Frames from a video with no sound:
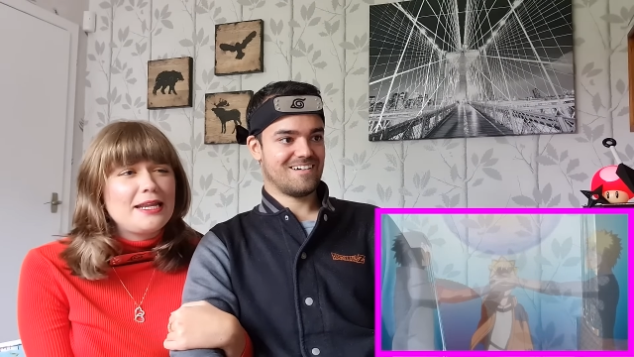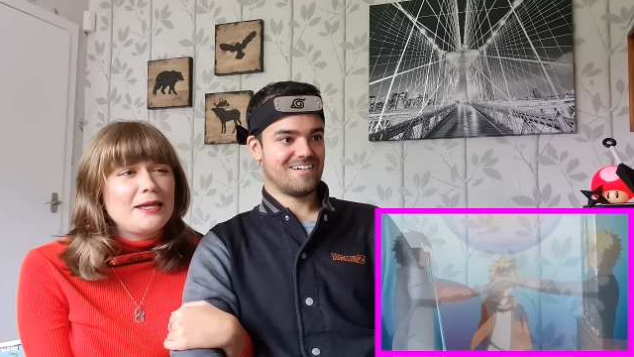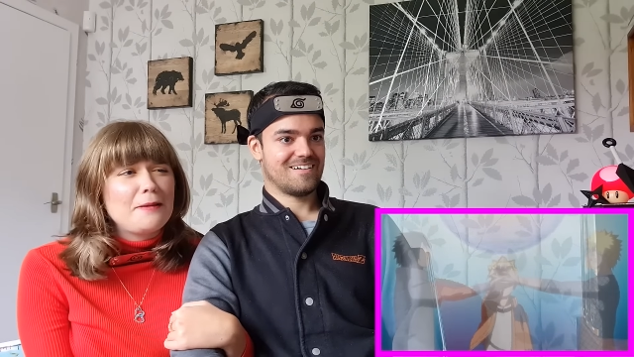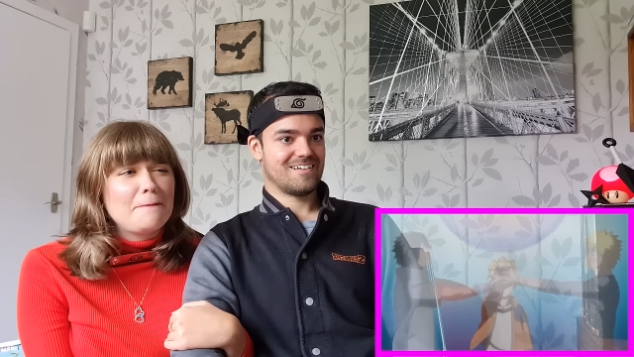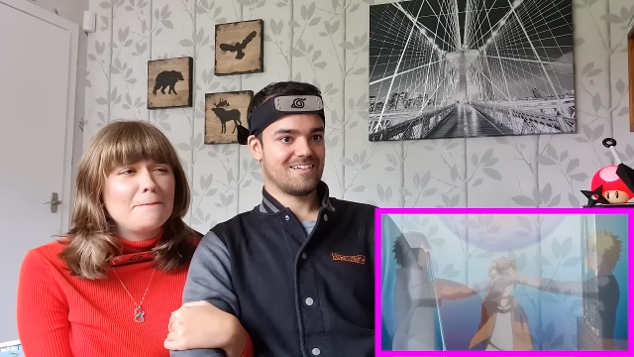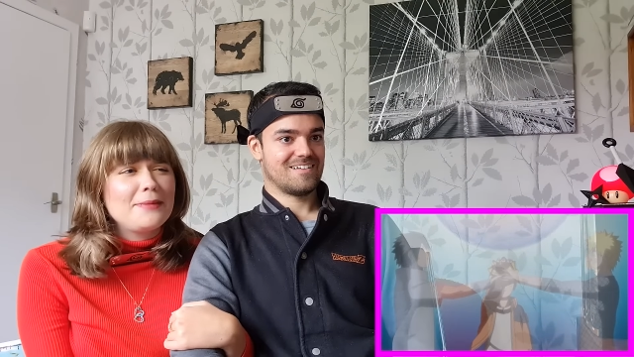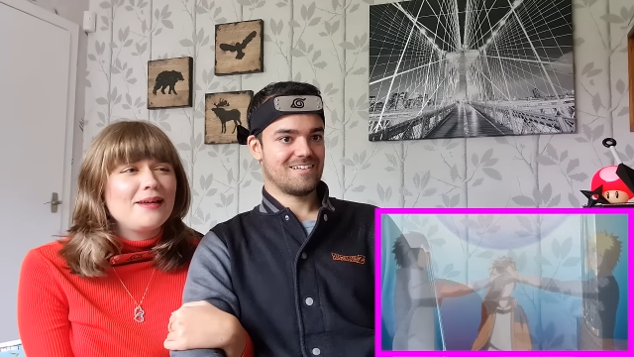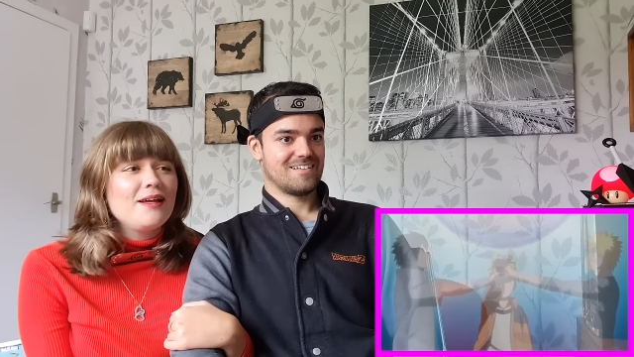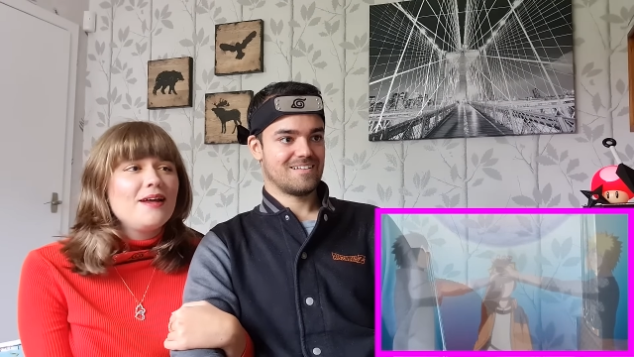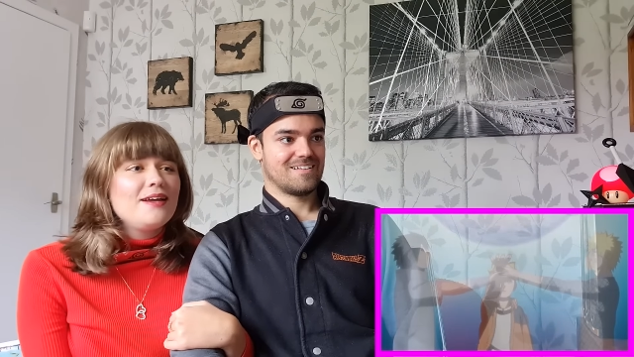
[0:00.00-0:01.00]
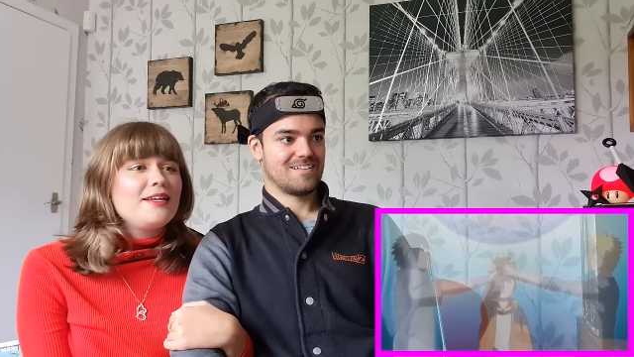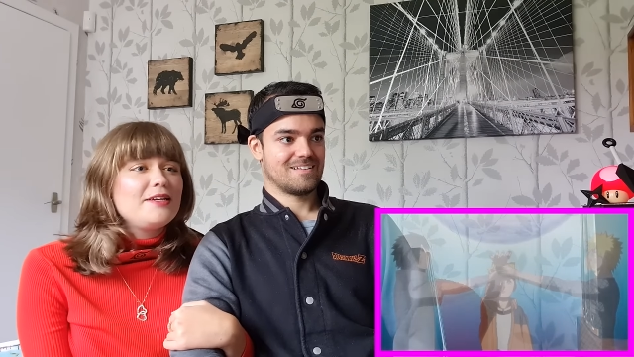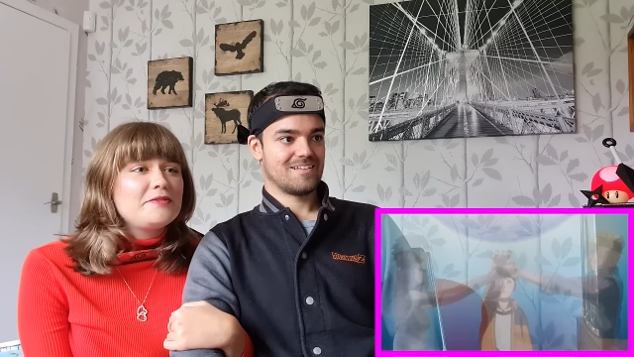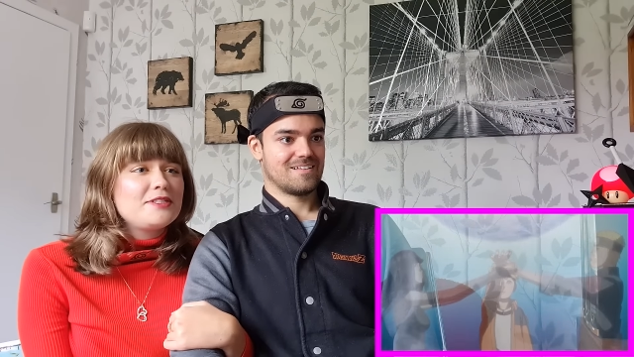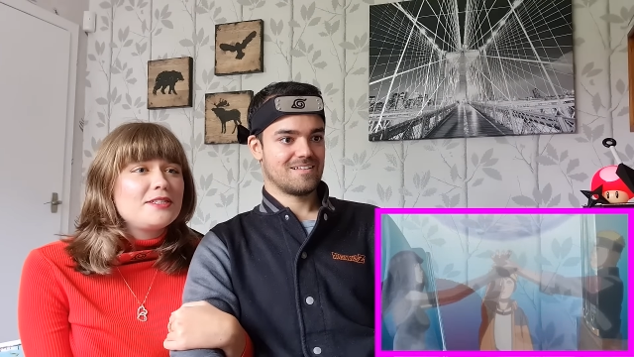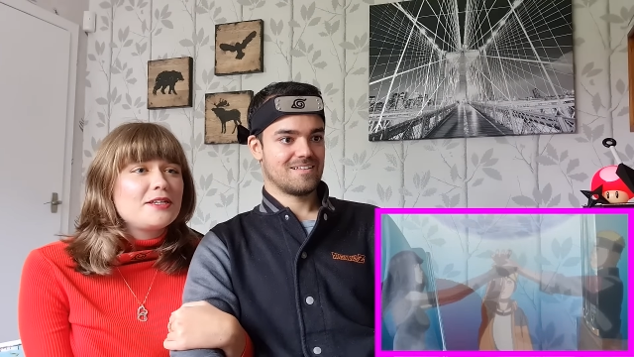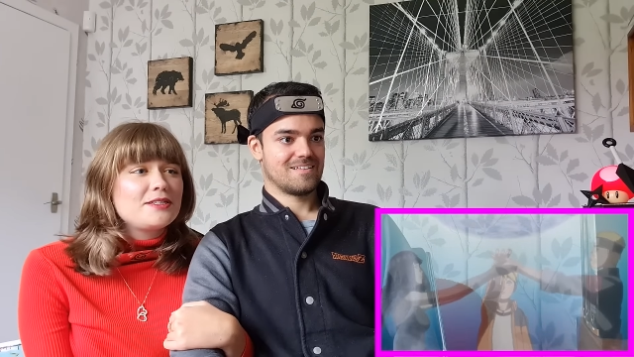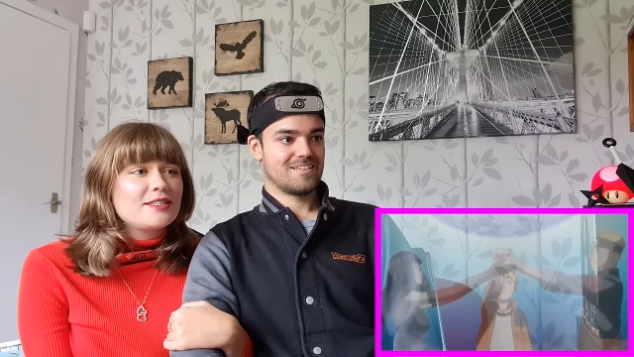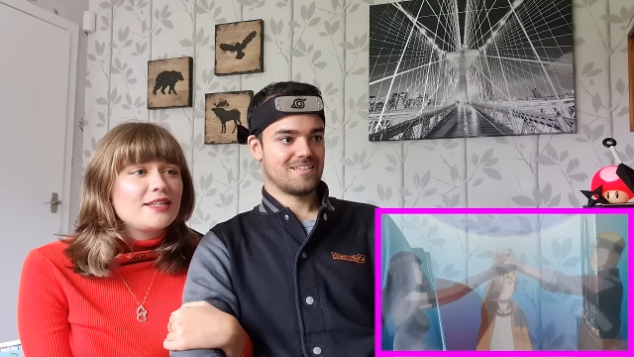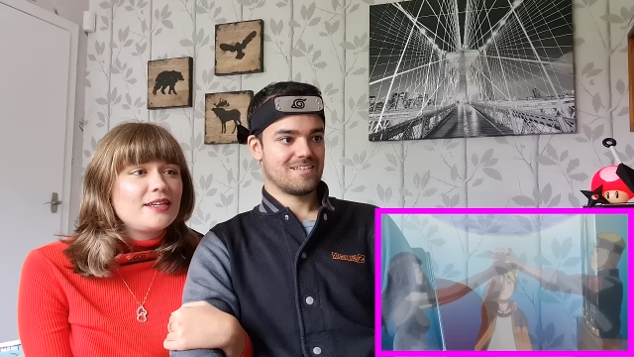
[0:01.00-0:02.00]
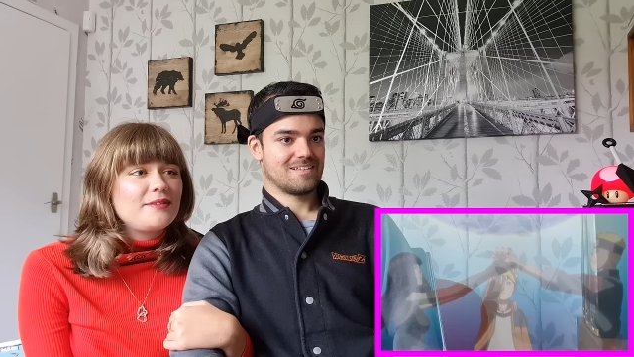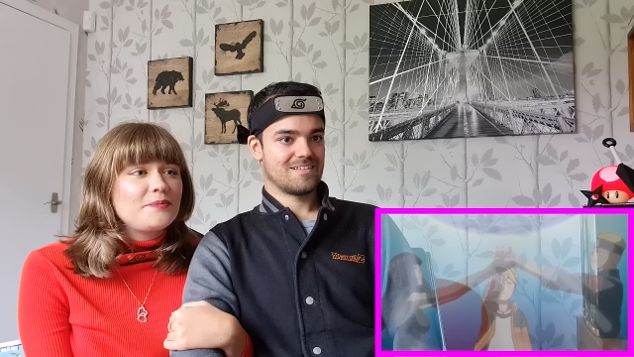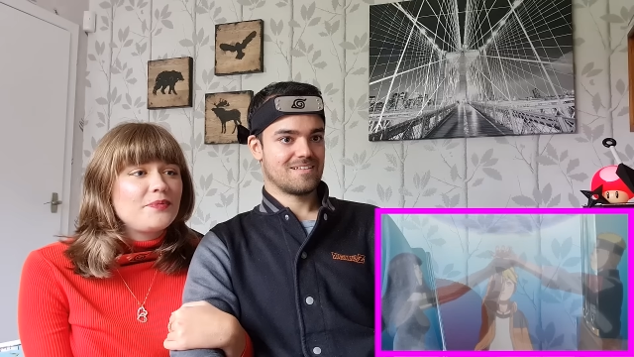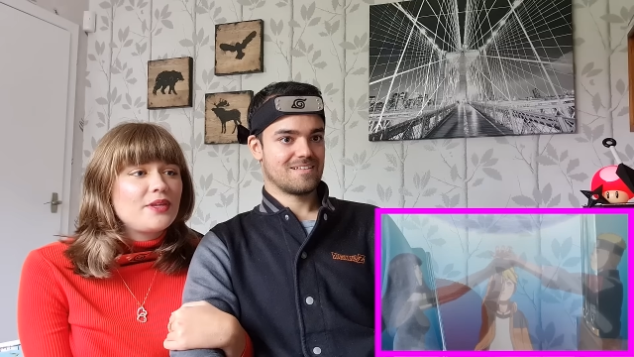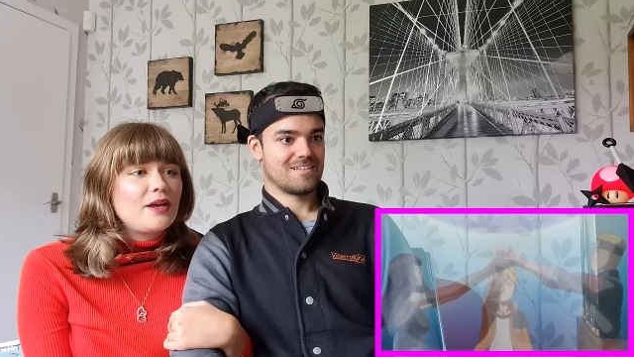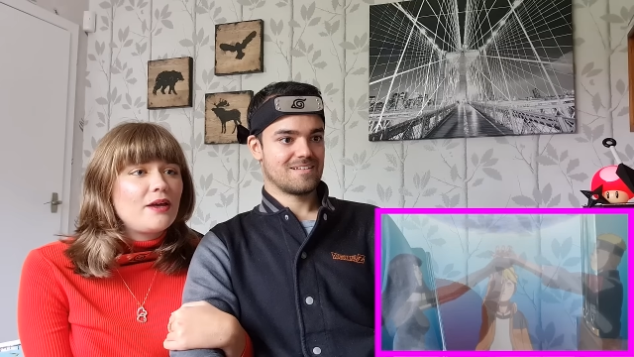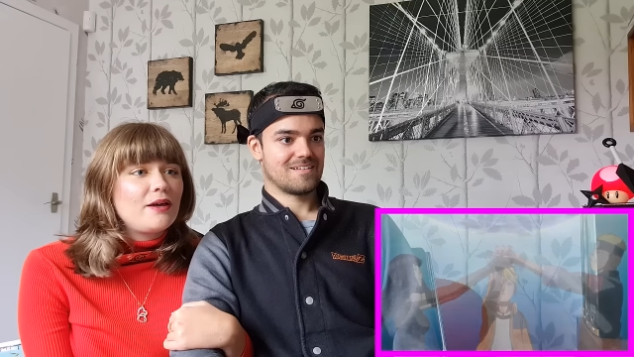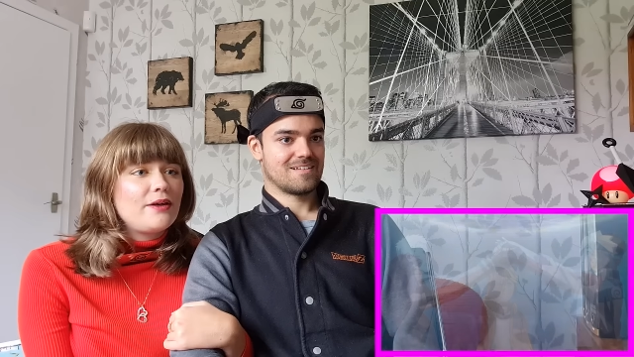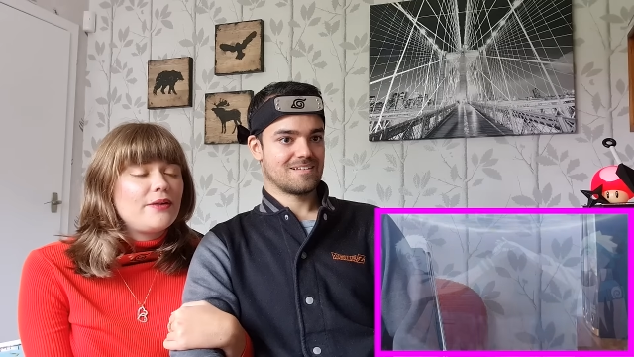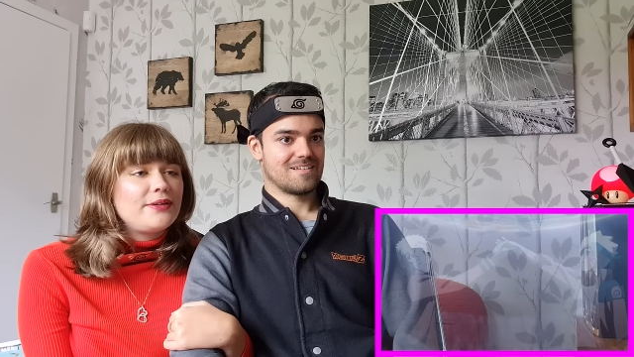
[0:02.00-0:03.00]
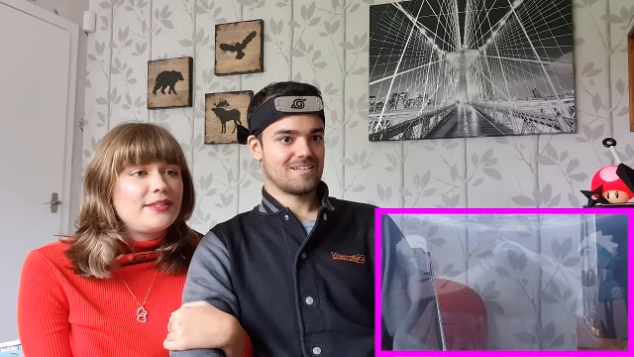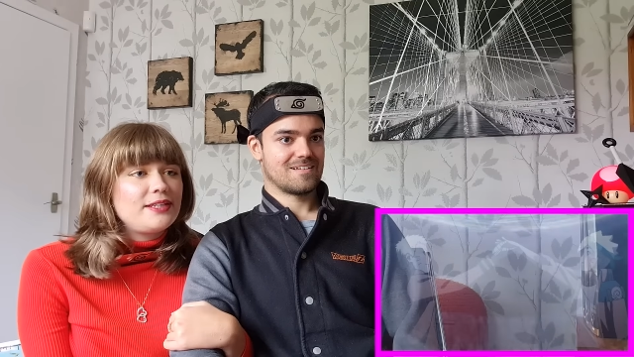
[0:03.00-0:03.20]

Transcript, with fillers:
Speaker 1: Daddy. He looks so scared. Um,